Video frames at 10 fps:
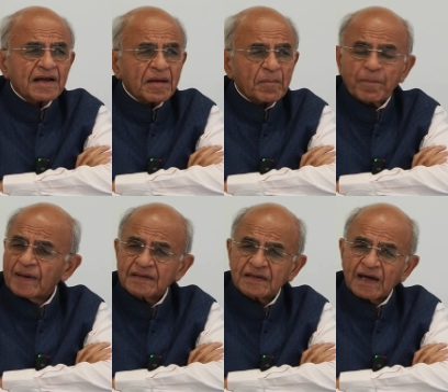
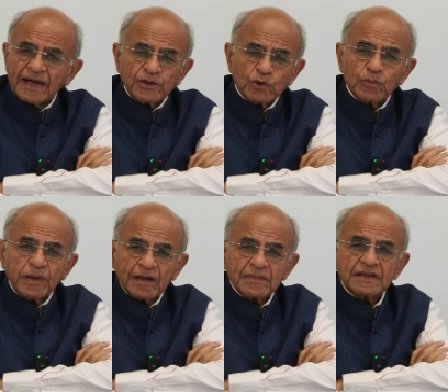but I do
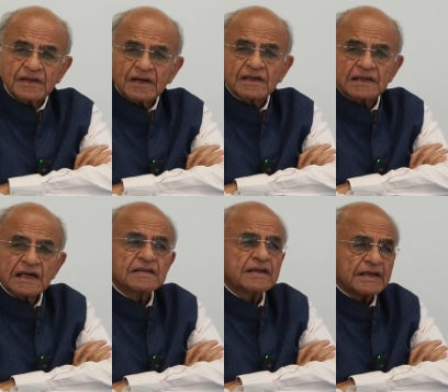blame Indira
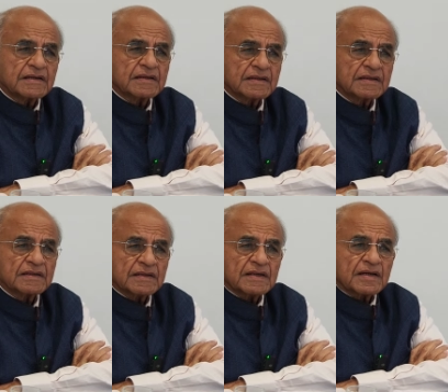Gandhi
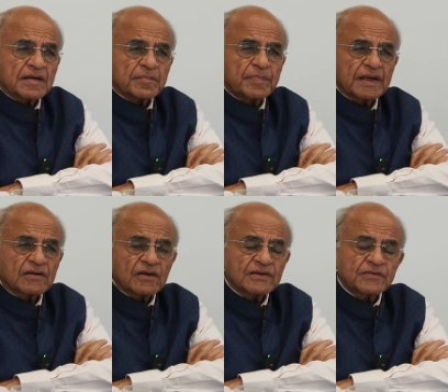
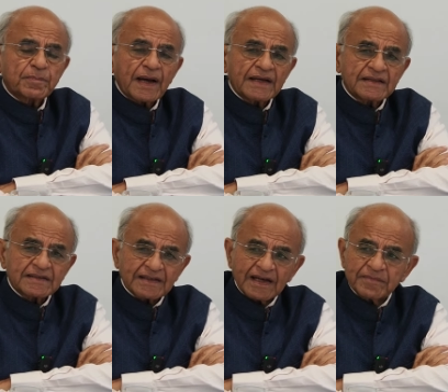because by the
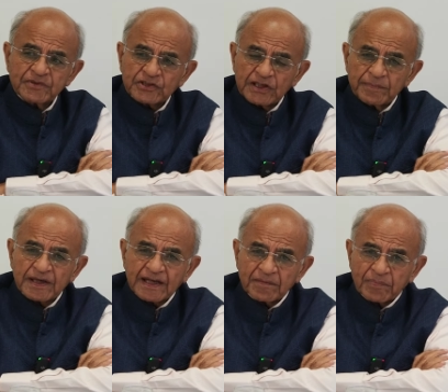time she
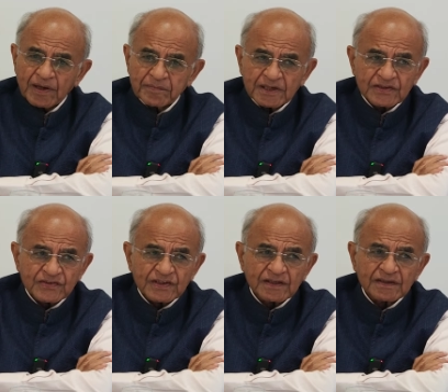became prime
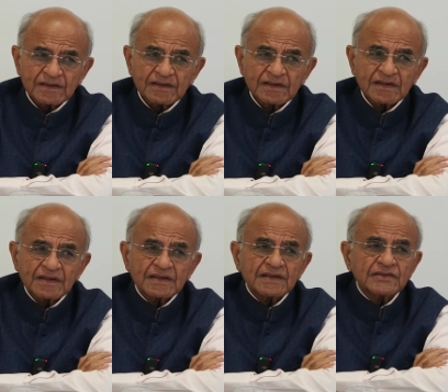minister,
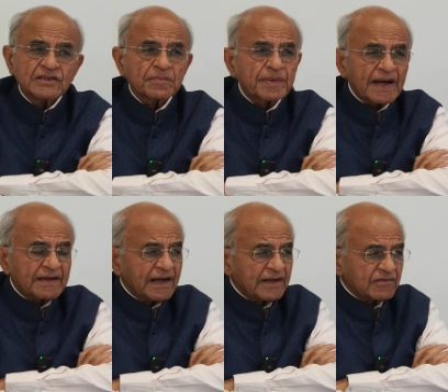Japan
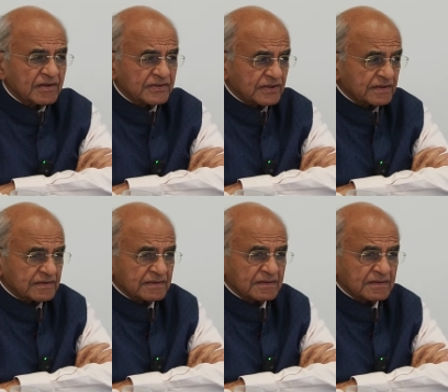had risen,